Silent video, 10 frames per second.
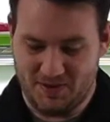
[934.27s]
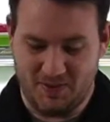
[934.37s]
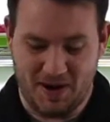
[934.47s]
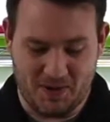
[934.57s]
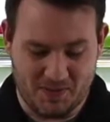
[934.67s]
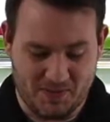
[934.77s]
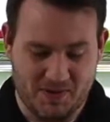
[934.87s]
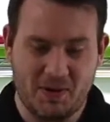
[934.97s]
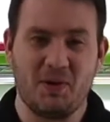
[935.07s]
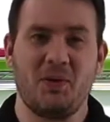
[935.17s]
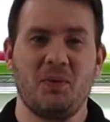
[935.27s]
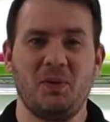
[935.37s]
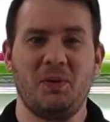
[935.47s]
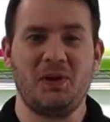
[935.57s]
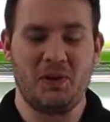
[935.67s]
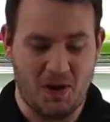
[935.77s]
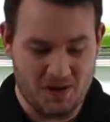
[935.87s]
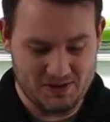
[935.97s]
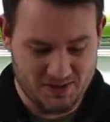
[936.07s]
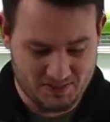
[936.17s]
Wow, we're looking
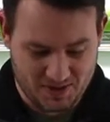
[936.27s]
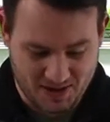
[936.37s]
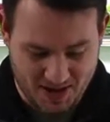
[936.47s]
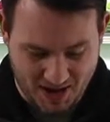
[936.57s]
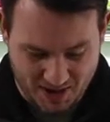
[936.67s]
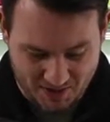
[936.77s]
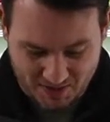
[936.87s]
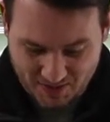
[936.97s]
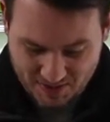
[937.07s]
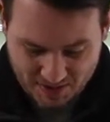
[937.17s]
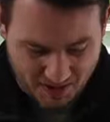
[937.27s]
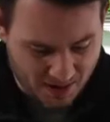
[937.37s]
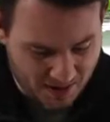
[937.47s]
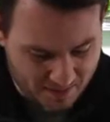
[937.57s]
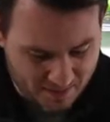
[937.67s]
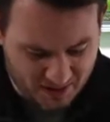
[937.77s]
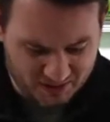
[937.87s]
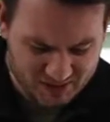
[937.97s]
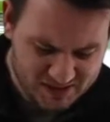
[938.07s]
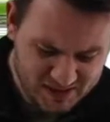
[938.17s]
awesome right now. I
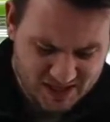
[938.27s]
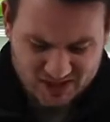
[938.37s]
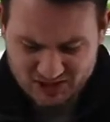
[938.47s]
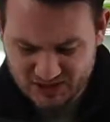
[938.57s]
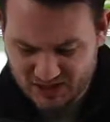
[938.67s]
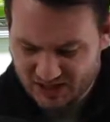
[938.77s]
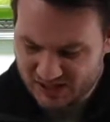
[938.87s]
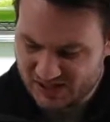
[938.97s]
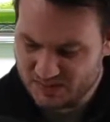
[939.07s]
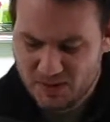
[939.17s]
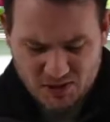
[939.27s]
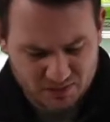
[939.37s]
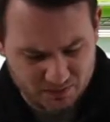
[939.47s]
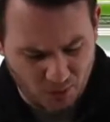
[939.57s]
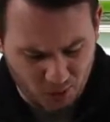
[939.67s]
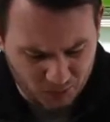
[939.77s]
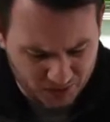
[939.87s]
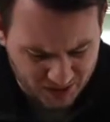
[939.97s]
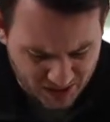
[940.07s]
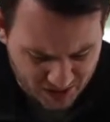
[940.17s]
only see just a smidge of
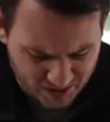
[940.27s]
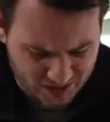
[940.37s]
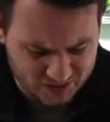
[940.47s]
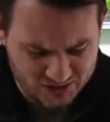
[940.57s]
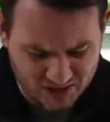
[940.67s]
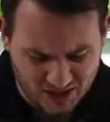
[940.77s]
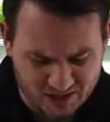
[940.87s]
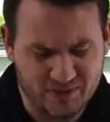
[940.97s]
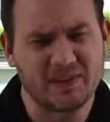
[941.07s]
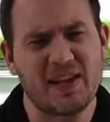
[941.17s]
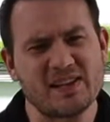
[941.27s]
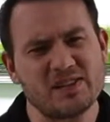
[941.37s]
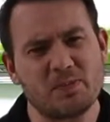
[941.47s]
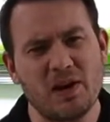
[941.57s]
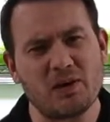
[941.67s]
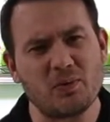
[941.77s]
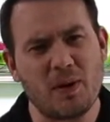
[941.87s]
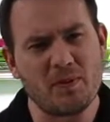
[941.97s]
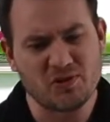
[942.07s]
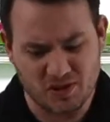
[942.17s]
mold in here, just kind of like that spider
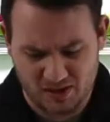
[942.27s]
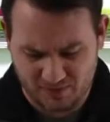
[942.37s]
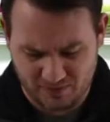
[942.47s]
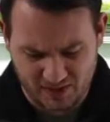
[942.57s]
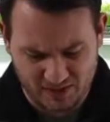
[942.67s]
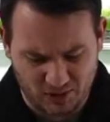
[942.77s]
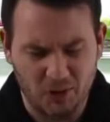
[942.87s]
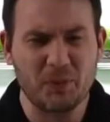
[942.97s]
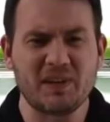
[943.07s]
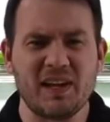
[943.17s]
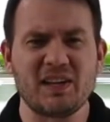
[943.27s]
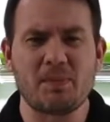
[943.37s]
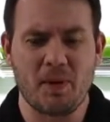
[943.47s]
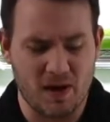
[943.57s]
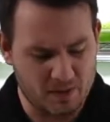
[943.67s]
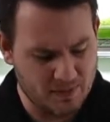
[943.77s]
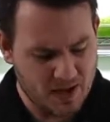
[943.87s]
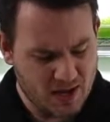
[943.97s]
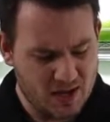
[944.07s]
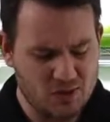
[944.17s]
webbish kind of thing all the way down at the bottom.
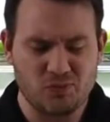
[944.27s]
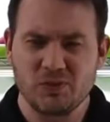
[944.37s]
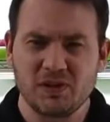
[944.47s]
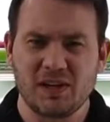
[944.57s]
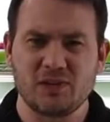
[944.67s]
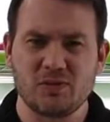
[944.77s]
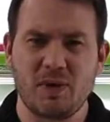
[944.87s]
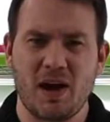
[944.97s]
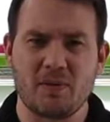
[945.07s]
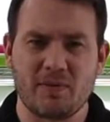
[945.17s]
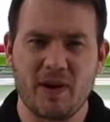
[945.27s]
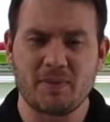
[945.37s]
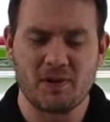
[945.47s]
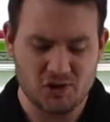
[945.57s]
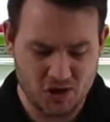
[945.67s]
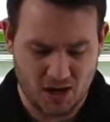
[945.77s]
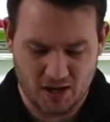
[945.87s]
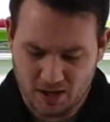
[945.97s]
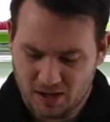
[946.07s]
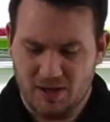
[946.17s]
It's really not too bad. We've kept it in
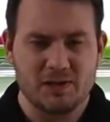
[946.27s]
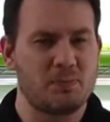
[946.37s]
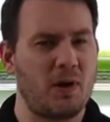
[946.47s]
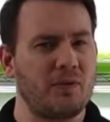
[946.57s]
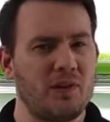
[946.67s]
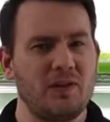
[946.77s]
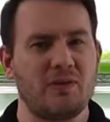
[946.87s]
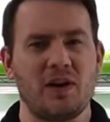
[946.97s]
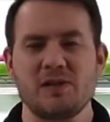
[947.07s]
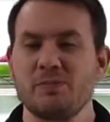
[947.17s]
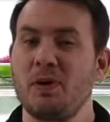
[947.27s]
check. It's perfectly fine. It's